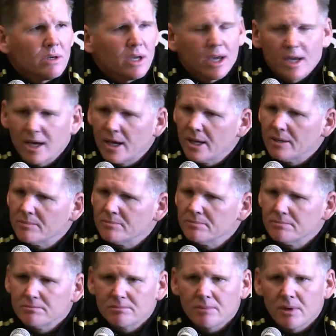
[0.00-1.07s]
And
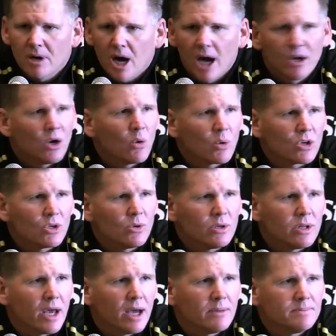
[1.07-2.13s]
I know we're doing
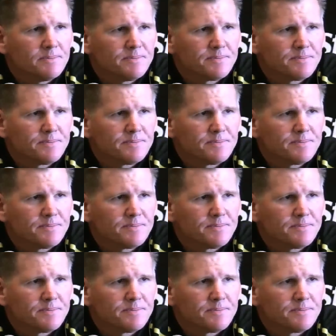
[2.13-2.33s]
that.